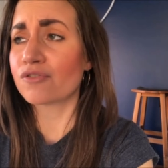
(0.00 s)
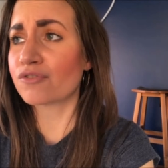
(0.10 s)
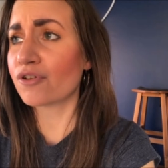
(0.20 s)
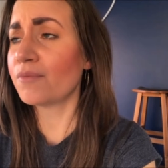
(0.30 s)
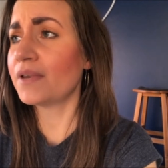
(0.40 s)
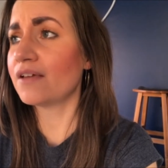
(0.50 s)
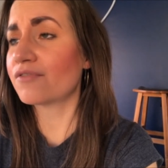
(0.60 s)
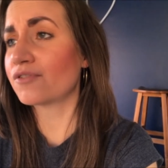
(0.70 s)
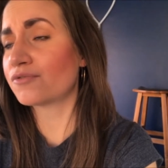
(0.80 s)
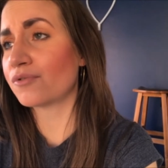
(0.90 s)
So many
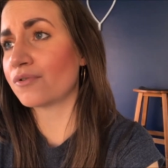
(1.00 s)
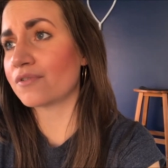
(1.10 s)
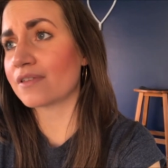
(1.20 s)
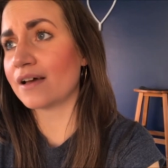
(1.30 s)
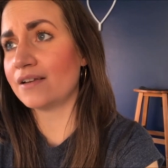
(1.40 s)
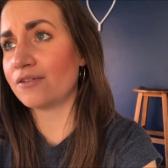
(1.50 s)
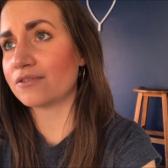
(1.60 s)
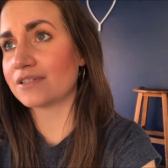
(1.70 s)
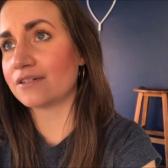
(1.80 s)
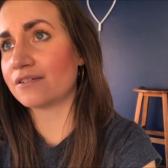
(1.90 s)
of the doors that I
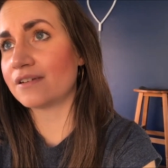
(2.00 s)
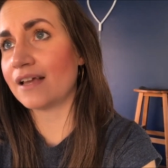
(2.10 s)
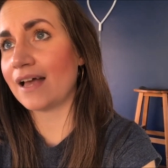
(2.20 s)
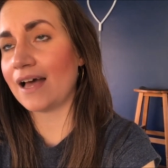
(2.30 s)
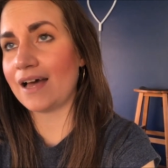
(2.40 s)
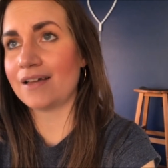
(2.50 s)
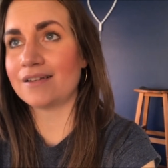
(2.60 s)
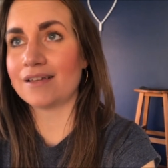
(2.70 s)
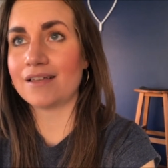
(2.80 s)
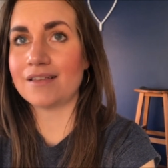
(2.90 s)
knocked on
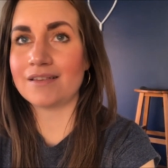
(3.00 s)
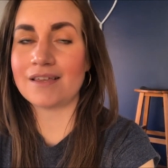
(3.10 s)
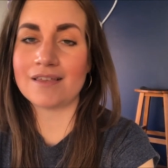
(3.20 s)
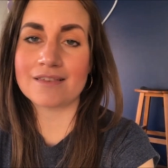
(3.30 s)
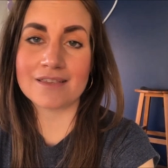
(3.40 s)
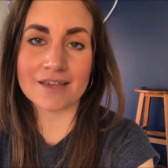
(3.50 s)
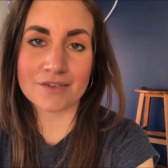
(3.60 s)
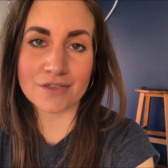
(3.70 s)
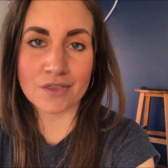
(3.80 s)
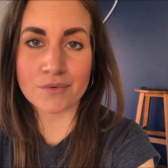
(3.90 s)
had these
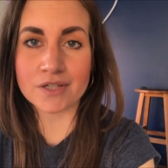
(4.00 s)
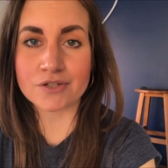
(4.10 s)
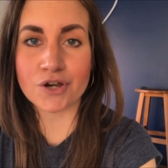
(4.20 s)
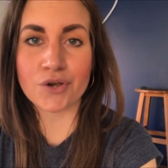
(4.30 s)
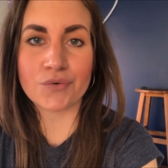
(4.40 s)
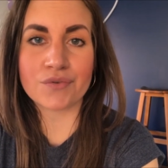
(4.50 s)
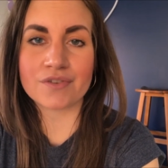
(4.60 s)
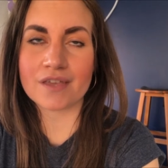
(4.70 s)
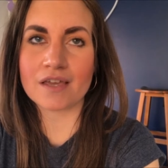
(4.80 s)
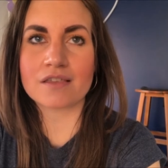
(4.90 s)
stickers in the window
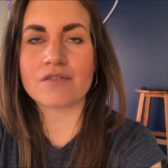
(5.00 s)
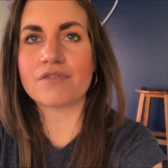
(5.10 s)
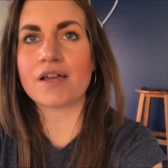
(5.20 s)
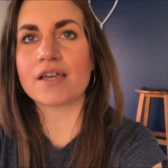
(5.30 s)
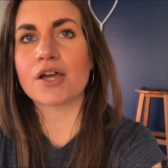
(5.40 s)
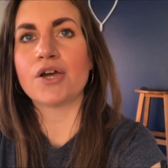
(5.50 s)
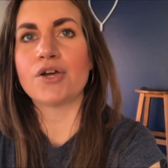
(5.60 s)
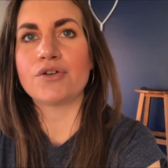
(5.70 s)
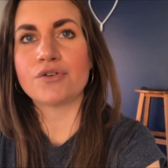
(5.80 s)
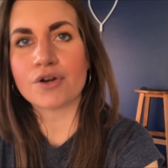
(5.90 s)
saying stuff like
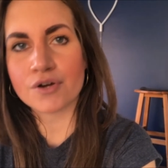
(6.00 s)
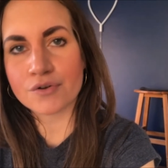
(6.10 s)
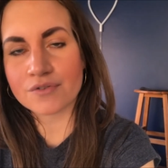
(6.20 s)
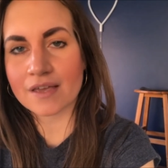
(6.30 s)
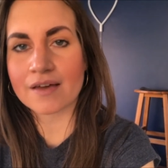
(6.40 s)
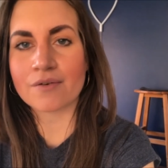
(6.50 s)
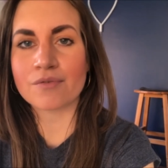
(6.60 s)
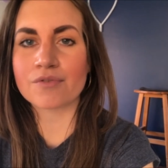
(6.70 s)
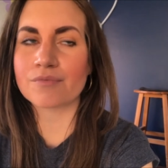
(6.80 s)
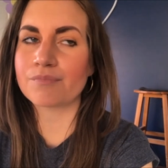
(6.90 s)
no
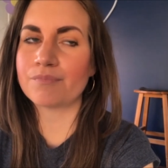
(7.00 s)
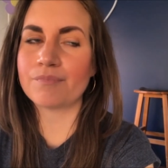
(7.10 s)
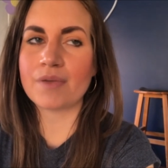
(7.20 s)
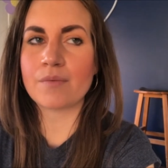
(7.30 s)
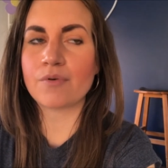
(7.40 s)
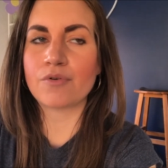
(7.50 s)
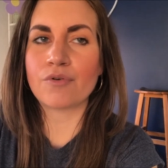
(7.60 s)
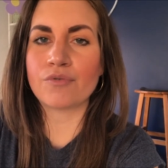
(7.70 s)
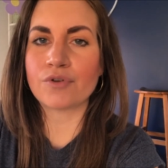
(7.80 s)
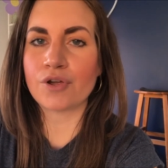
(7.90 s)
sales
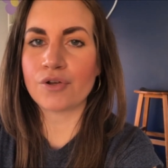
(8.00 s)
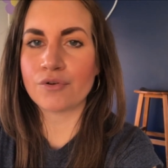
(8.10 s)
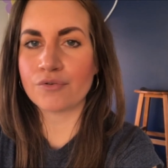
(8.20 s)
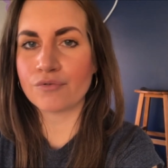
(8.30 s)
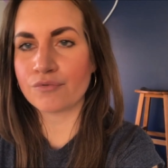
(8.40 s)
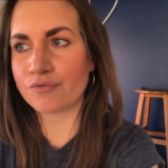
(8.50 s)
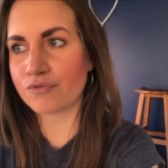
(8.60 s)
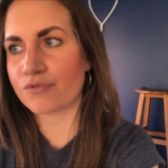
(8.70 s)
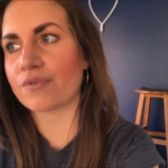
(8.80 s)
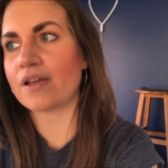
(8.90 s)
people, no
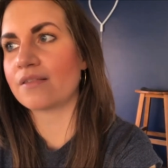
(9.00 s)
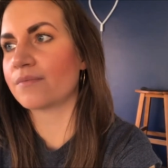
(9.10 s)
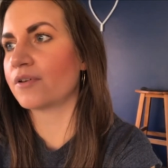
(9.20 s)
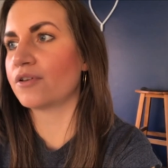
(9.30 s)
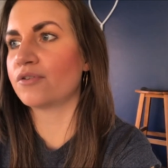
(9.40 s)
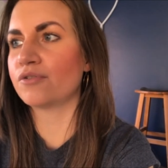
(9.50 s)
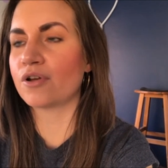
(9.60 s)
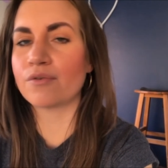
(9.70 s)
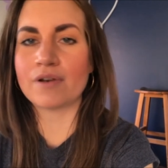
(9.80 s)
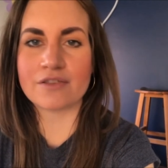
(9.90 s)
tradesmen,
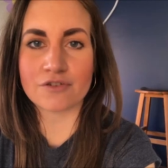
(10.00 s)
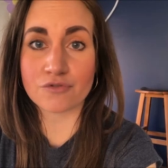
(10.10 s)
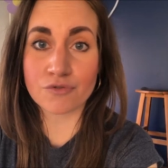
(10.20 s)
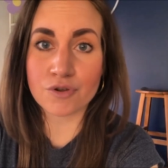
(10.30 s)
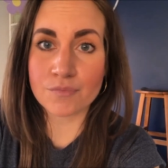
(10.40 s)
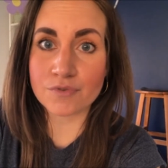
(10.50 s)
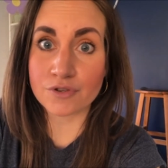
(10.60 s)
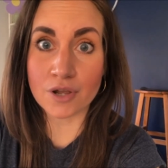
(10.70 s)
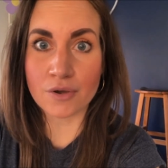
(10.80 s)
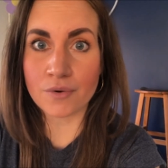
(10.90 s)
no religious
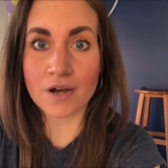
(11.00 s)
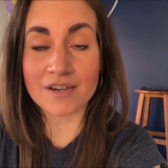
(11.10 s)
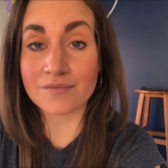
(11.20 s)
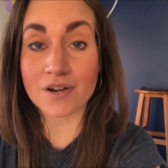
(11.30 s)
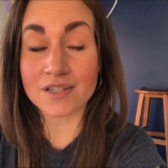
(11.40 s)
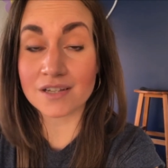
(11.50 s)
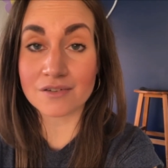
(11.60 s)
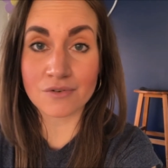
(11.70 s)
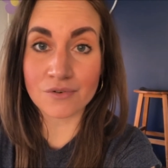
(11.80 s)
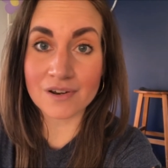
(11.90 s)
groups, no
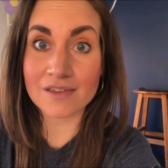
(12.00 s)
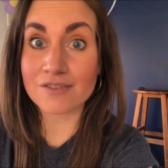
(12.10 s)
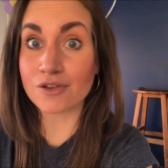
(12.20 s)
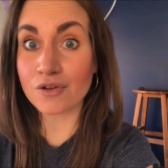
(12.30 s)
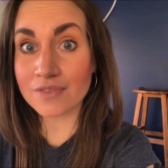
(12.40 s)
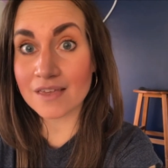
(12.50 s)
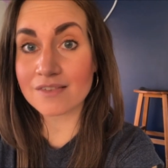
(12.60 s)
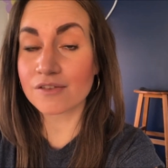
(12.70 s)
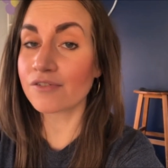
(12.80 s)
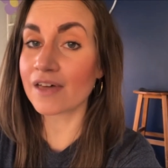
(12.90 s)
uninvited callers, no
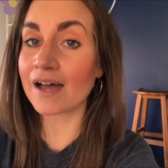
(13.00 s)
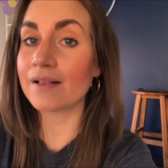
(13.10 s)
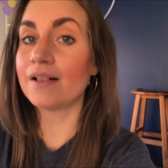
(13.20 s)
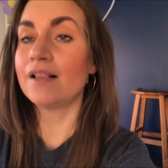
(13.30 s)
this, no that.